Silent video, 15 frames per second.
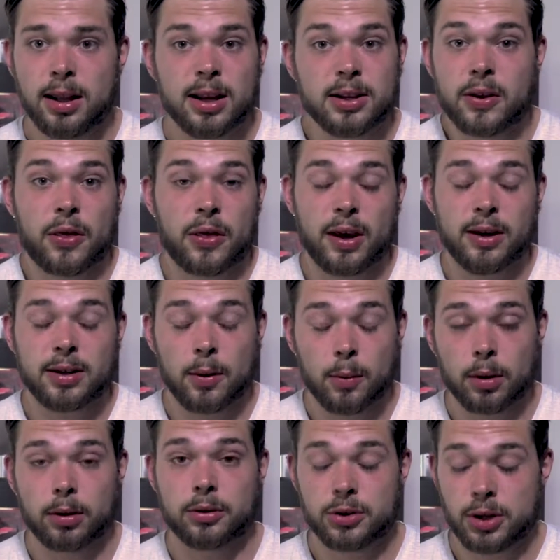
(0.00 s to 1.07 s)
that's the things I
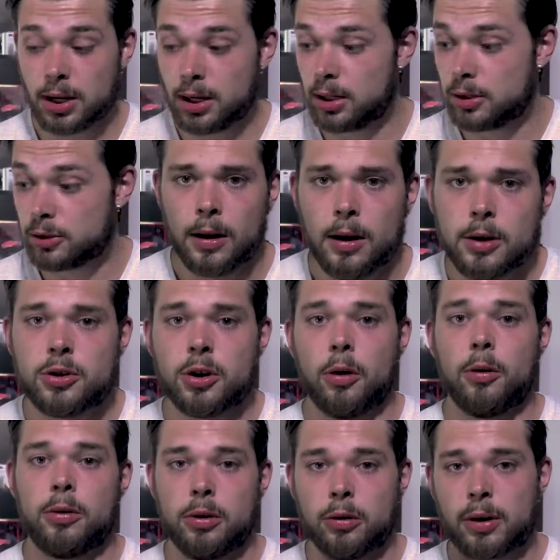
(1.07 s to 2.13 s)
wanted to say.
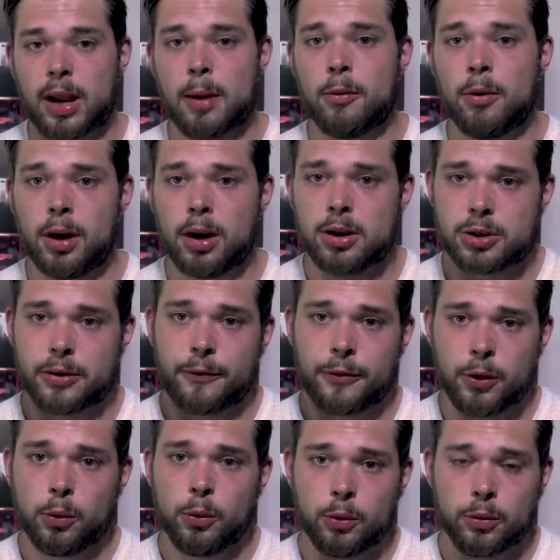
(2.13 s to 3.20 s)
So, your camera has a
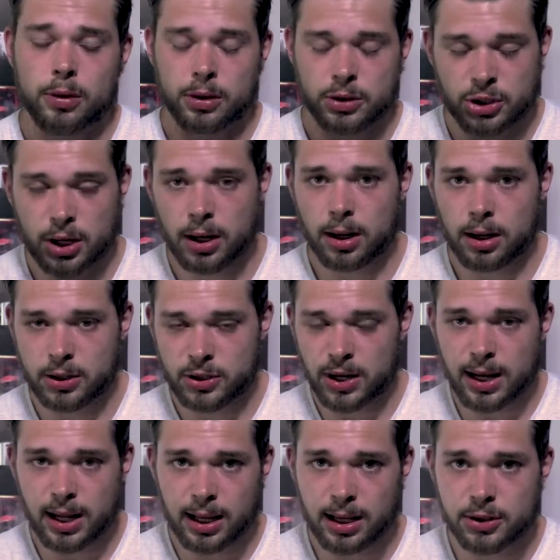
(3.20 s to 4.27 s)
few
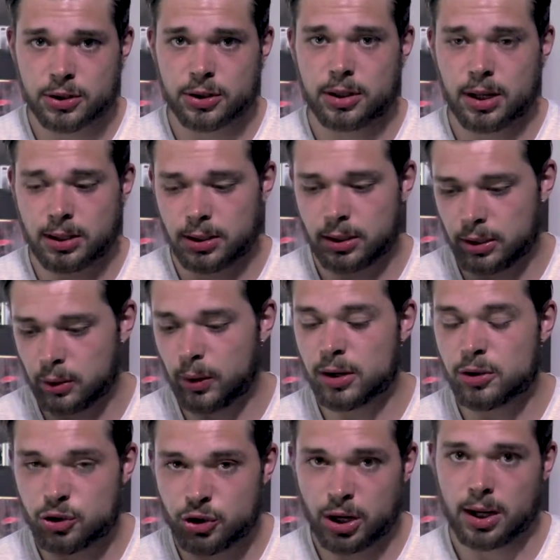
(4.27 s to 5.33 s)
settings that you
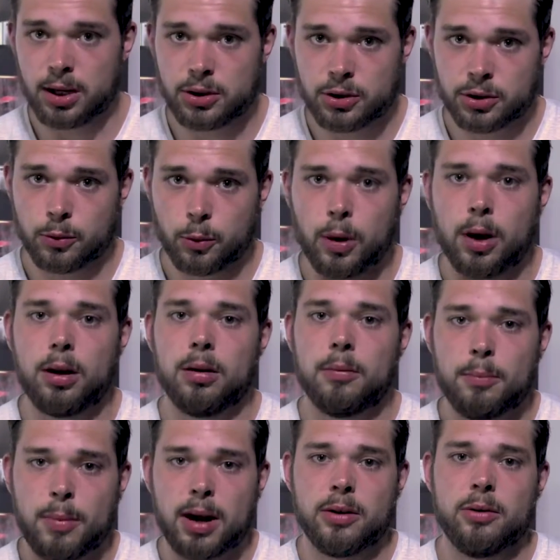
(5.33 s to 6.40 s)
can change while
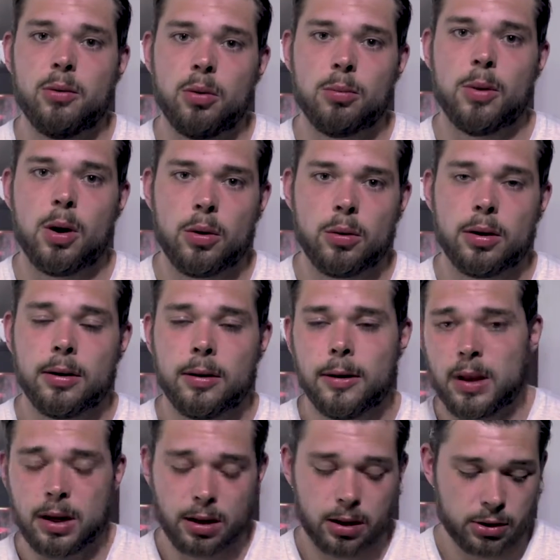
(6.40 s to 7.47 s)
on manual mode.
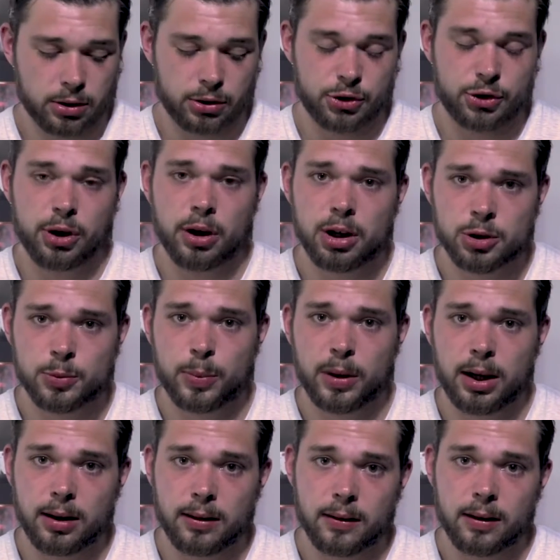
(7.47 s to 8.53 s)
That are shutter
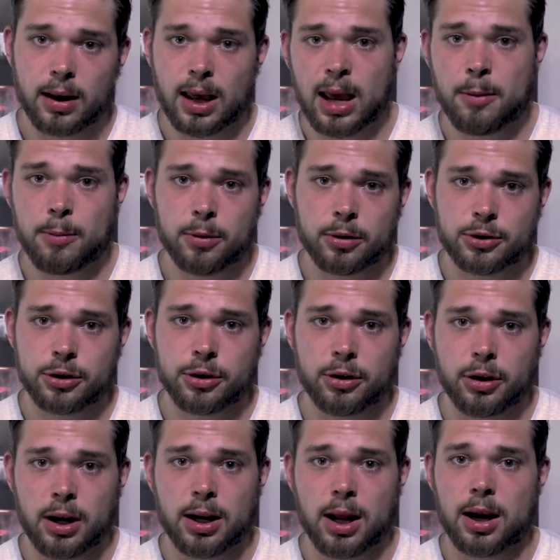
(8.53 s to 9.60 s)
speed,
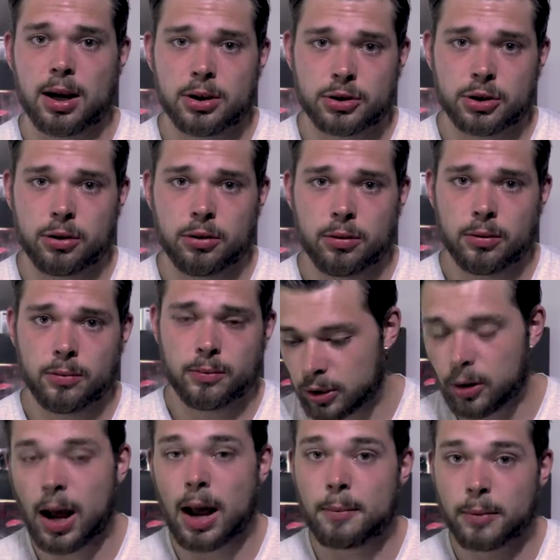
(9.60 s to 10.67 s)
aperture and ISO.
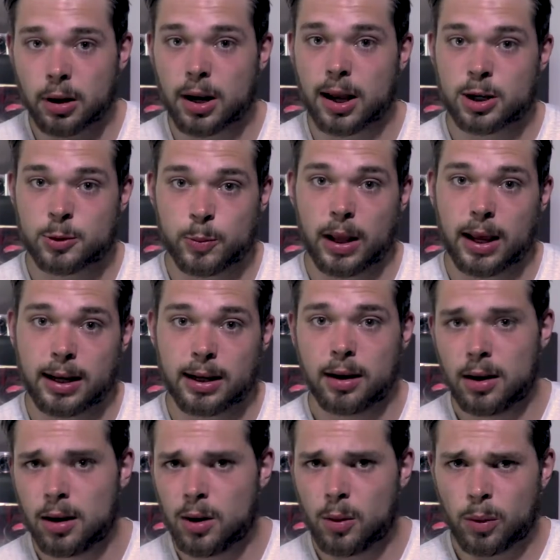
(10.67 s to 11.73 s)
So I'm gonna explain
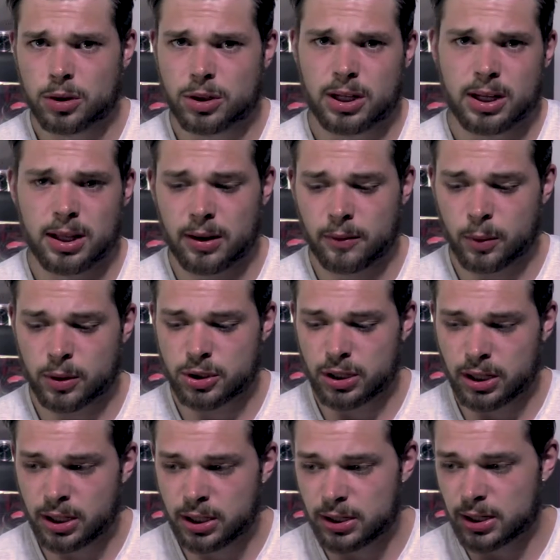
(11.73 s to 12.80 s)
what
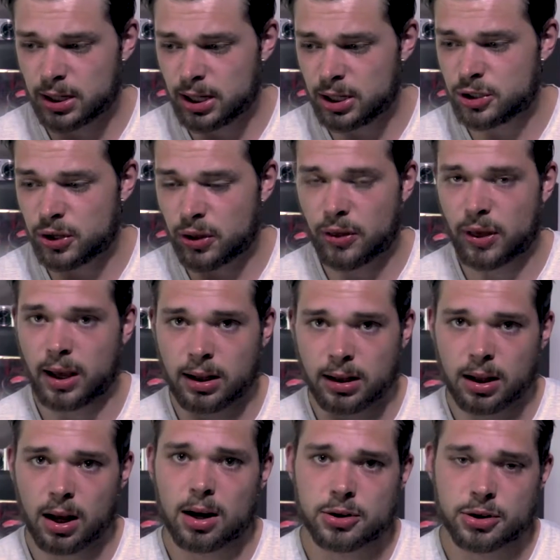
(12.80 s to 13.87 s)
each
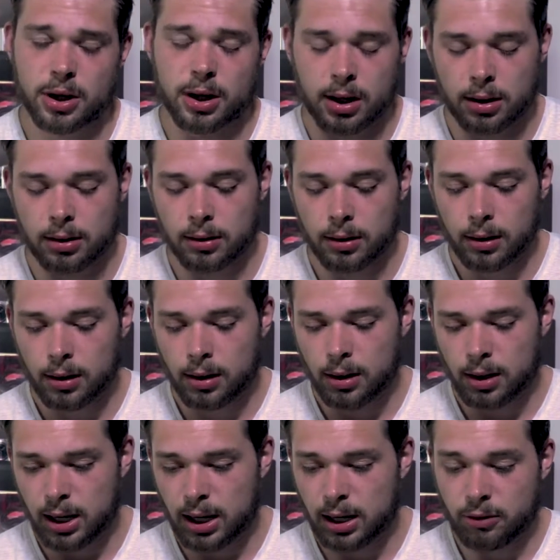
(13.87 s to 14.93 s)
thing does and
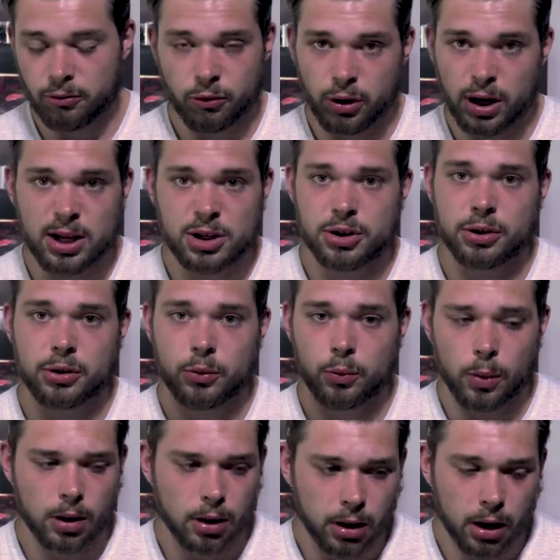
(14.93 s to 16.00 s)
in relation to
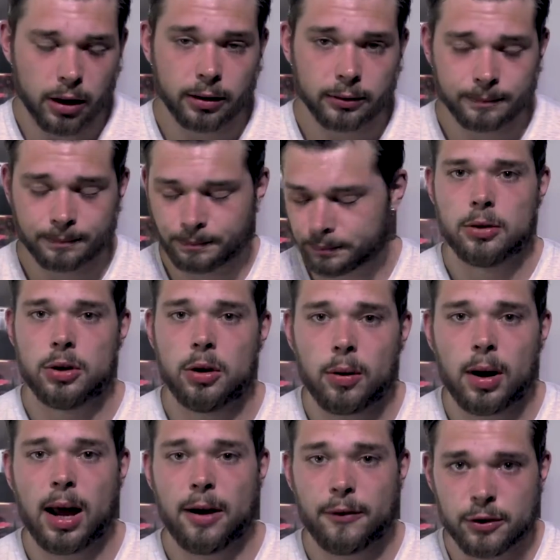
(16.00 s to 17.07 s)
one another. So
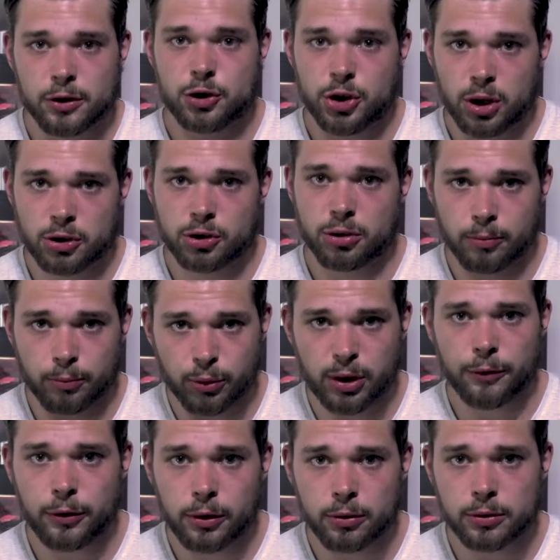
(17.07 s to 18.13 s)
I've shot some
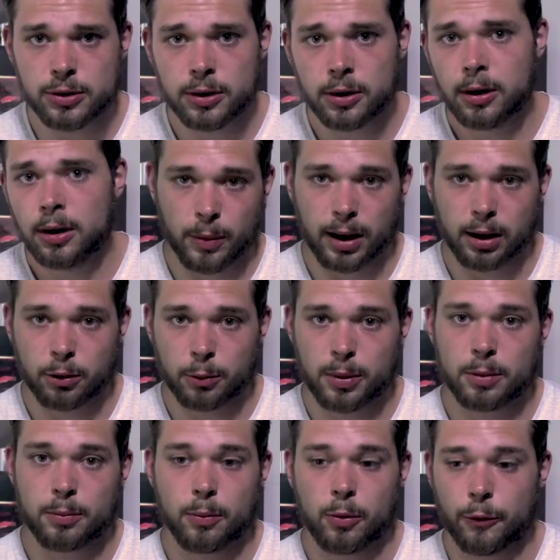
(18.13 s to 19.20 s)
previews to make it a
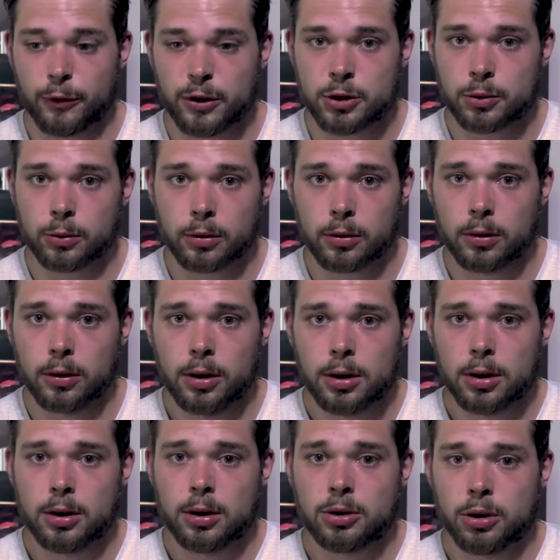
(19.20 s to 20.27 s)
bit more visual,
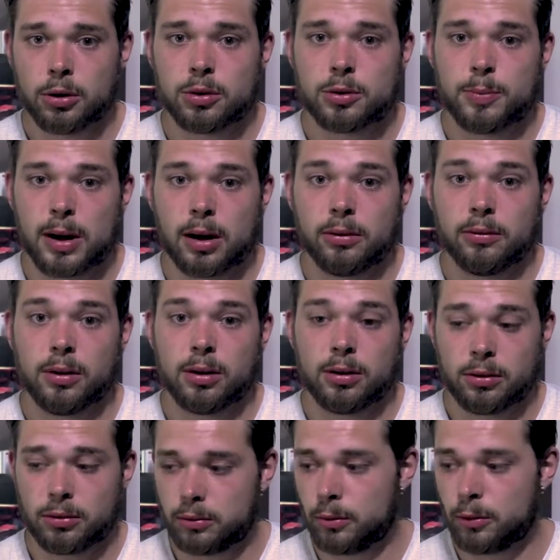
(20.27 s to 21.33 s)
so it's better to,
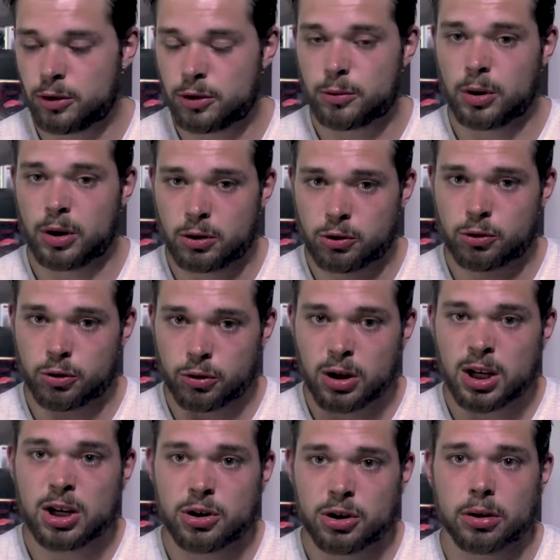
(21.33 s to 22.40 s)
it's
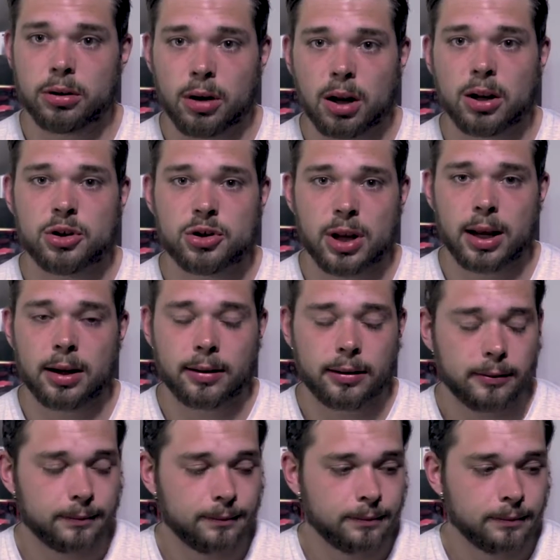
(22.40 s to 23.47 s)
easier to understand.
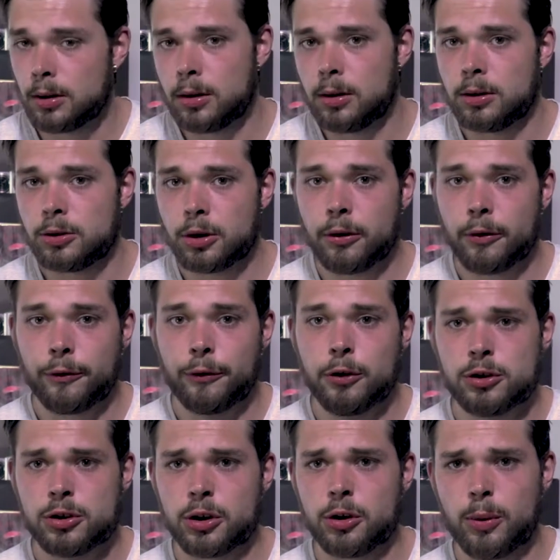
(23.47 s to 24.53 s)
So
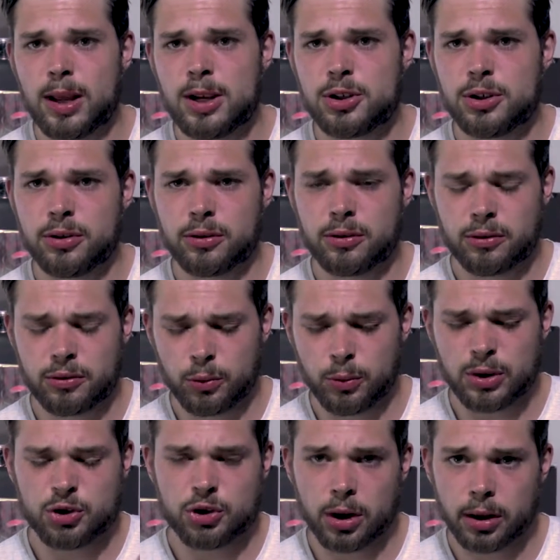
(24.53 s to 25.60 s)
first, the relation
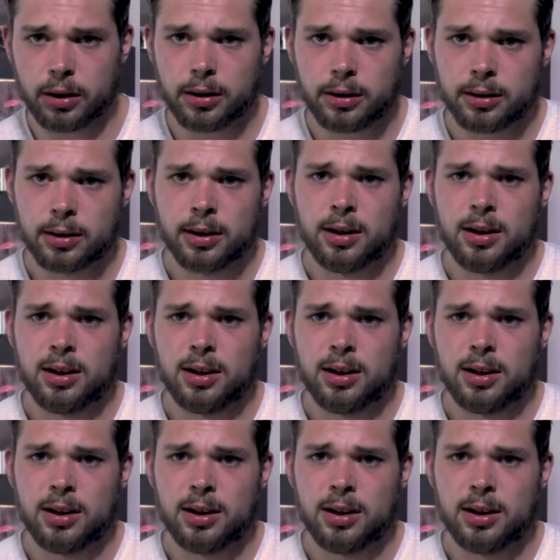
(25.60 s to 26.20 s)
to each other.